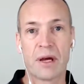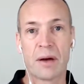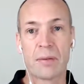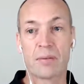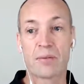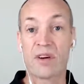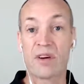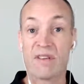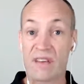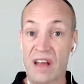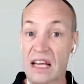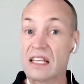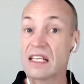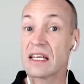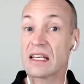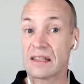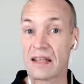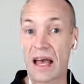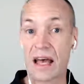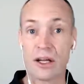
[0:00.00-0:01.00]

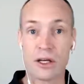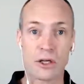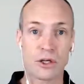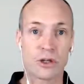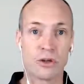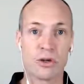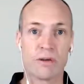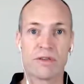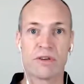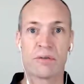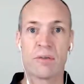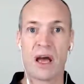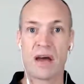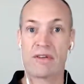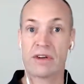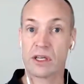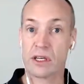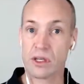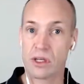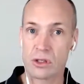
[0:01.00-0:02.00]
preventing that issue from
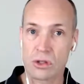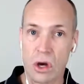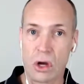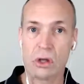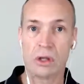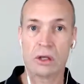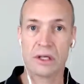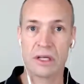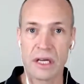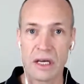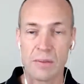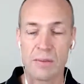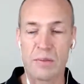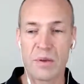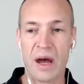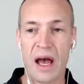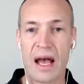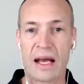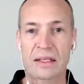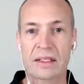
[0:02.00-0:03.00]
having a solid
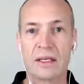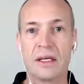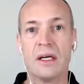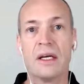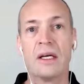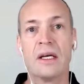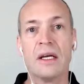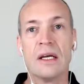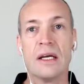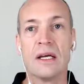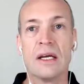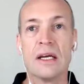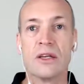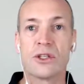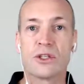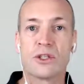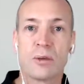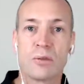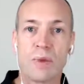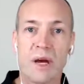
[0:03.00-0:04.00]
impact
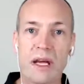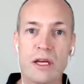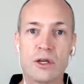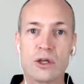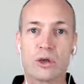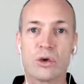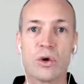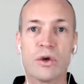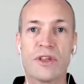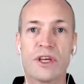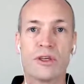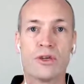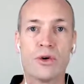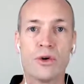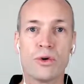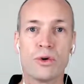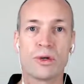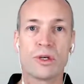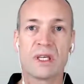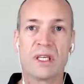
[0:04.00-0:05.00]
is to make sure that
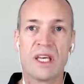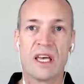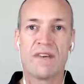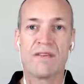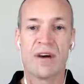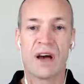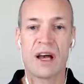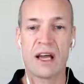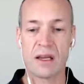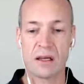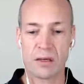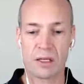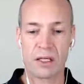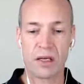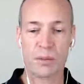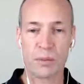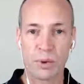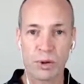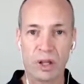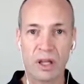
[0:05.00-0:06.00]
you give a
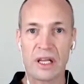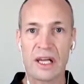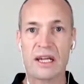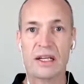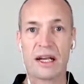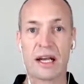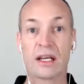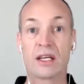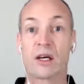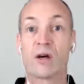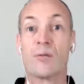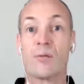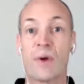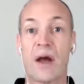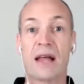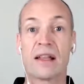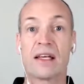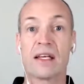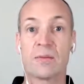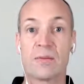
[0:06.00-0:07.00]
complete and
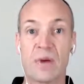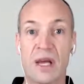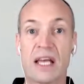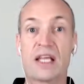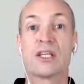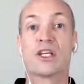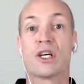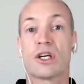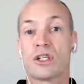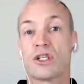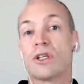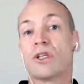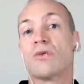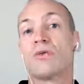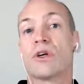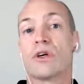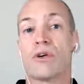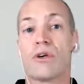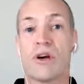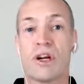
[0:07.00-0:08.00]
compelling picture to the
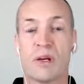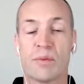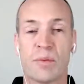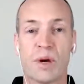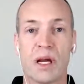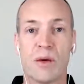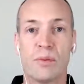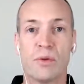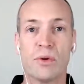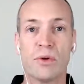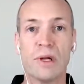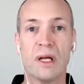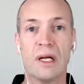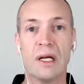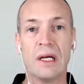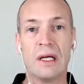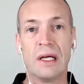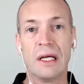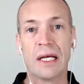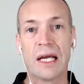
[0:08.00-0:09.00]
recruiting people.
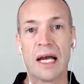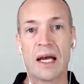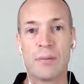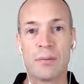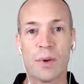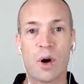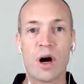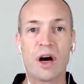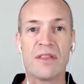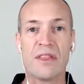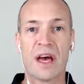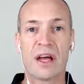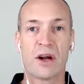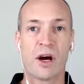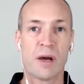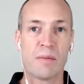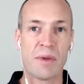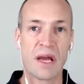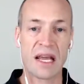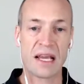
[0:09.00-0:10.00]
And by that,
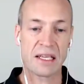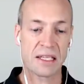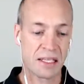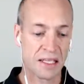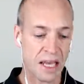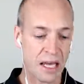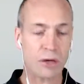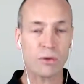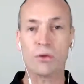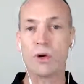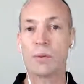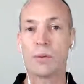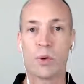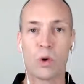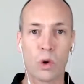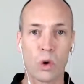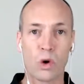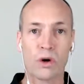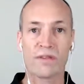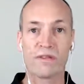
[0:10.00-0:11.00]
I mean, get a
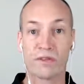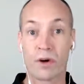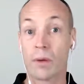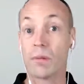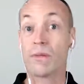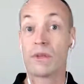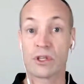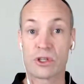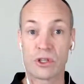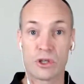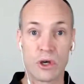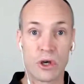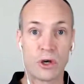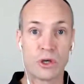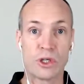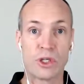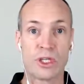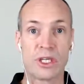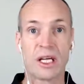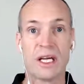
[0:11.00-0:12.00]
report from the
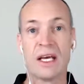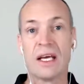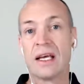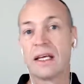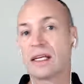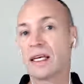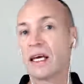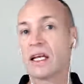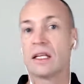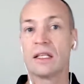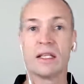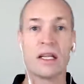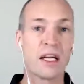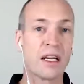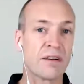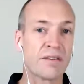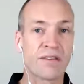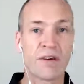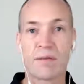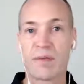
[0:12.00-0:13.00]
surgeon, get a
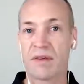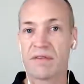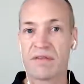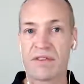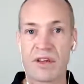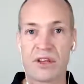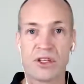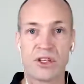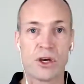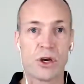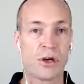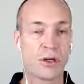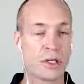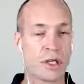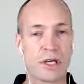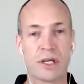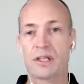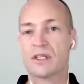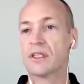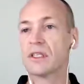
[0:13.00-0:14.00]
letter from the physio,
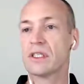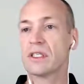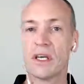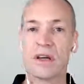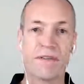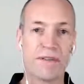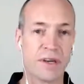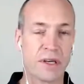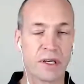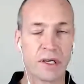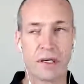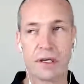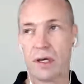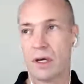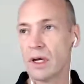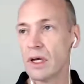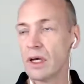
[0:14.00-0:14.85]
get a certificate,